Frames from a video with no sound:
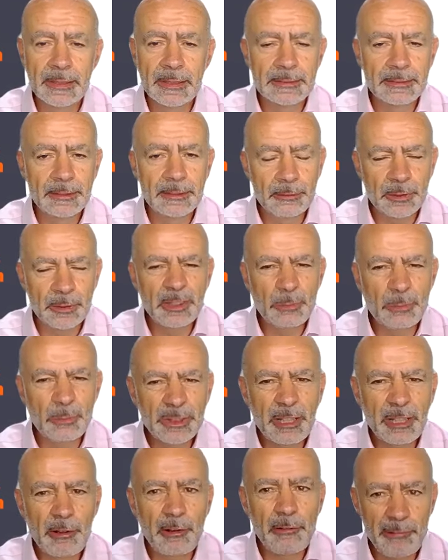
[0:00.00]
So was
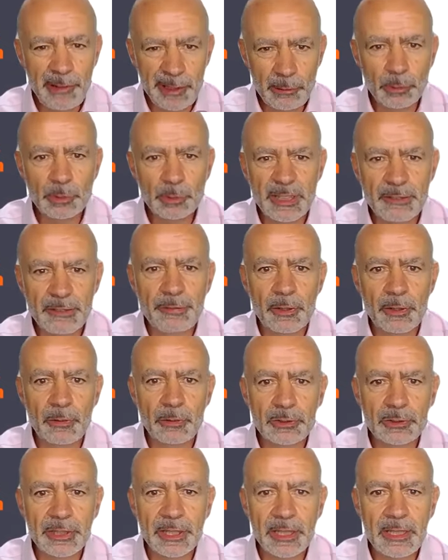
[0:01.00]
there a real
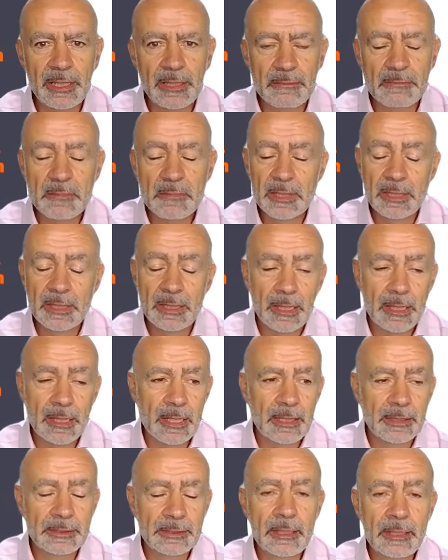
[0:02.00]
difficulty?
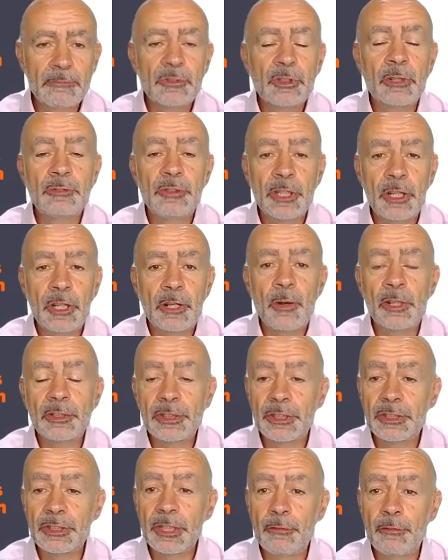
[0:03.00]
Sometimes you've got to ask
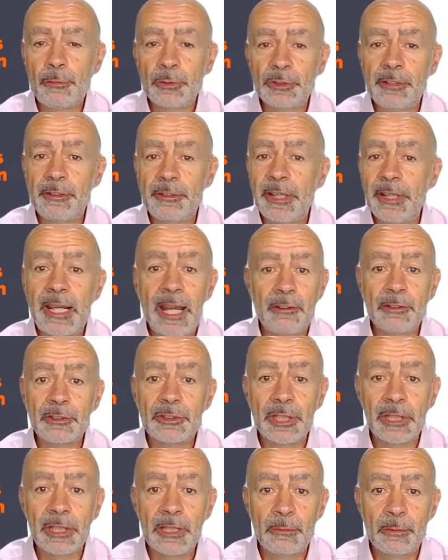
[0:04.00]
yourself, was there any
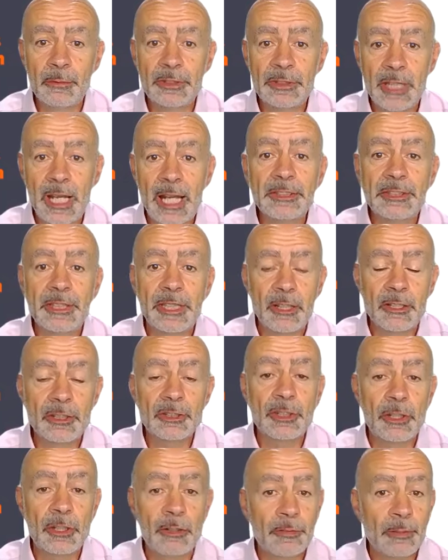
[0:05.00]
guarantee that it was actually going to
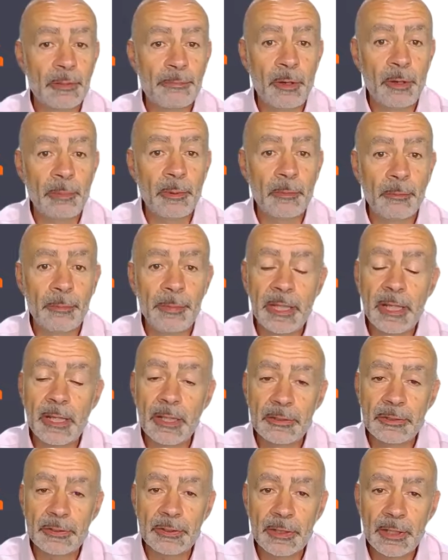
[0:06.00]
solve the problem?
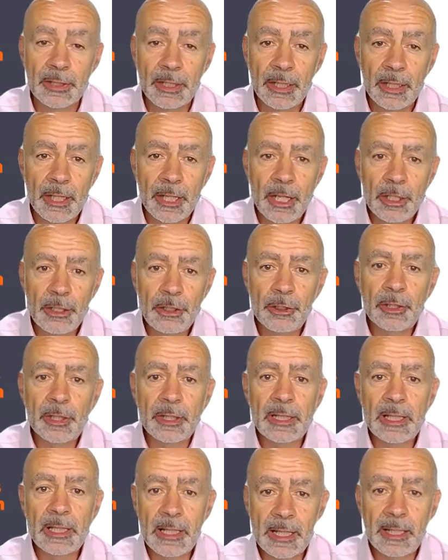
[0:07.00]
Because you
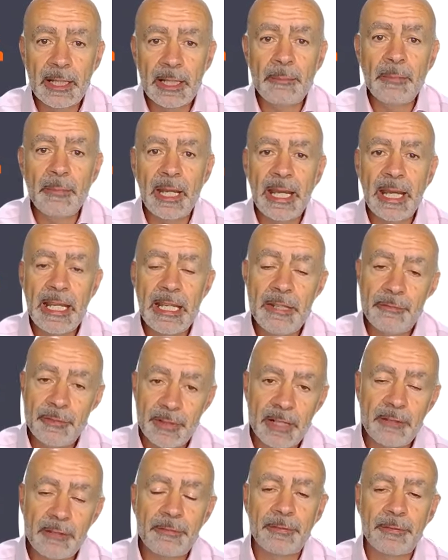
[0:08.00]
can claim even
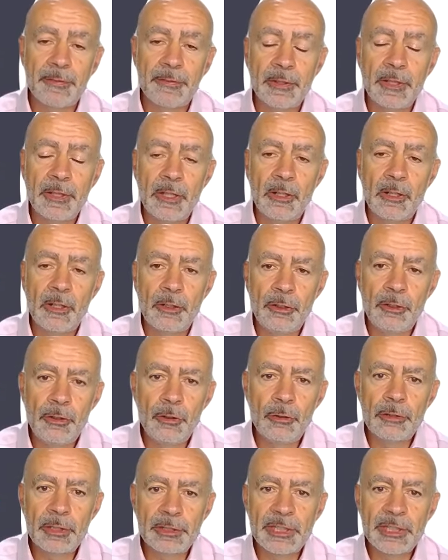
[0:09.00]
if
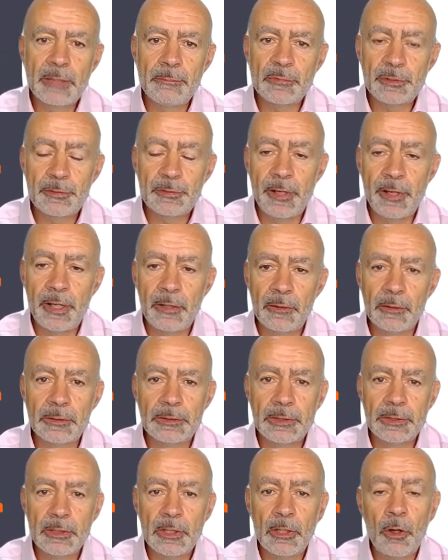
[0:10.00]
your attempts failed
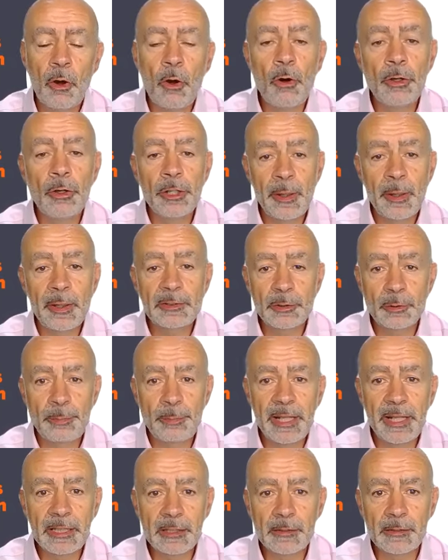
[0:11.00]
or you had to
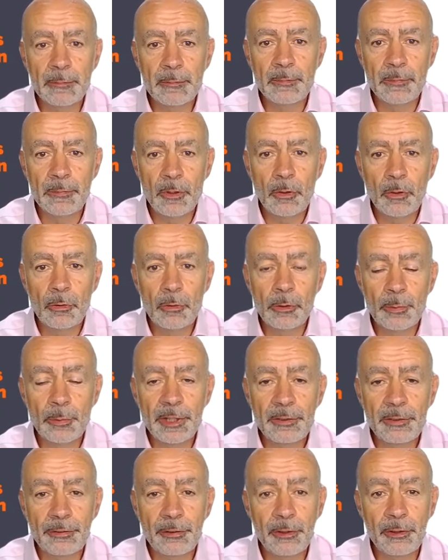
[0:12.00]
abandon them all the way
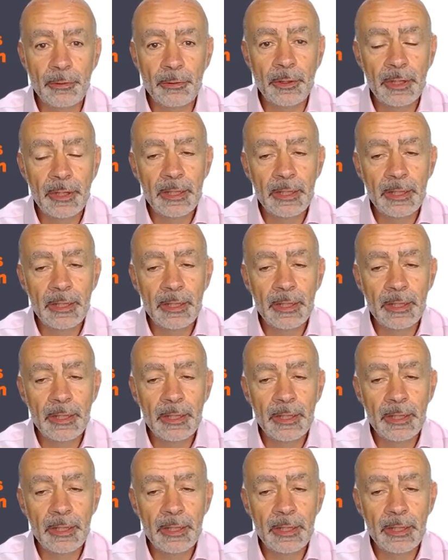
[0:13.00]
through.